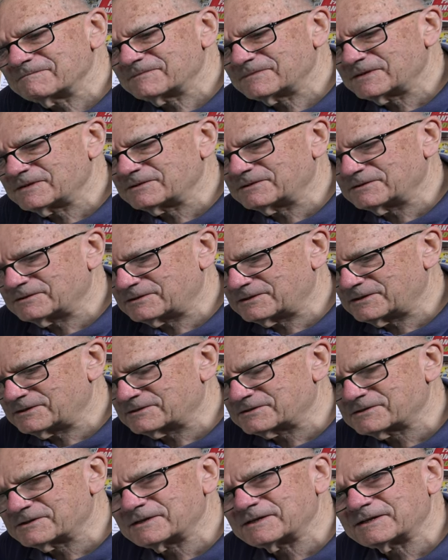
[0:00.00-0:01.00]
You'll
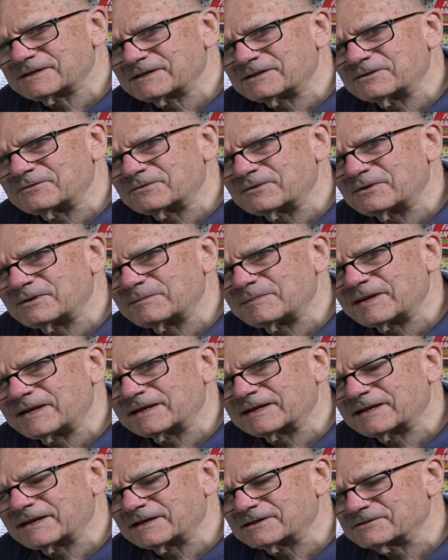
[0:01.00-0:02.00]
you'll see it in the
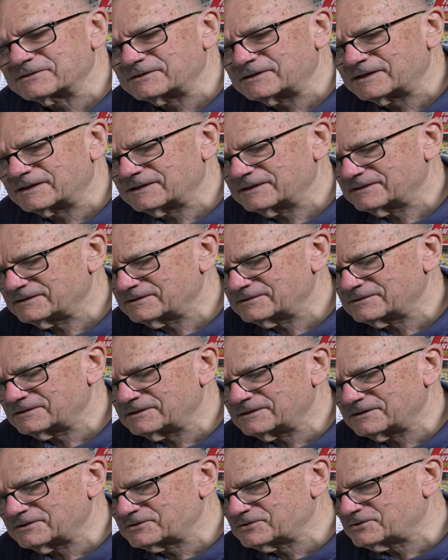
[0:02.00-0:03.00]
rollback actually. It's a
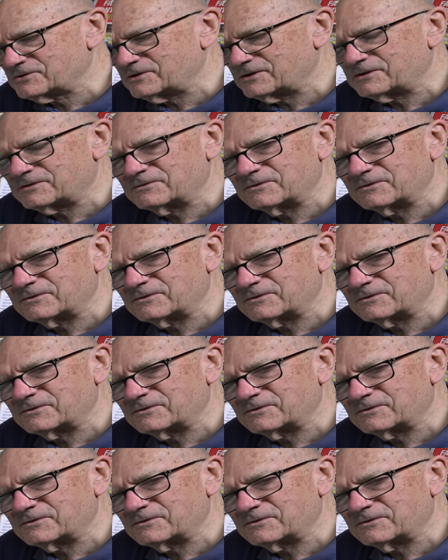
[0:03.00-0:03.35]
little short